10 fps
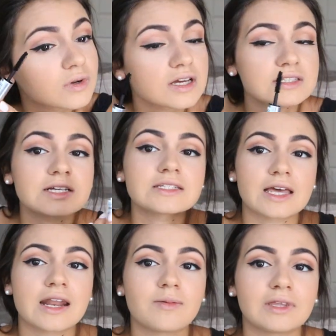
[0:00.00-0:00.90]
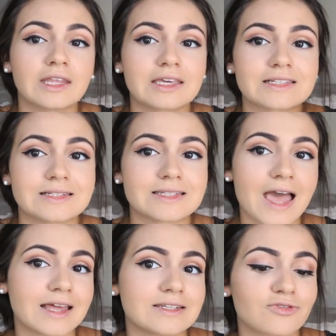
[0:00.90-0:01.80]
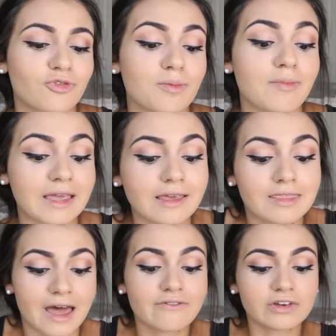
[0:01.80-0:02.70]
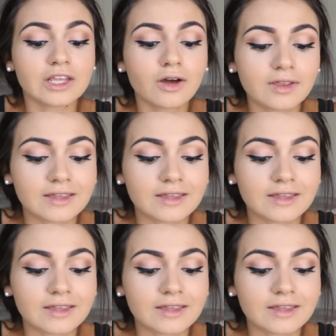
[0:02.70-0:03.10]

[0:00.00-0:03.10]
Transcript: And when I say intent, I mean like his intent for making that video.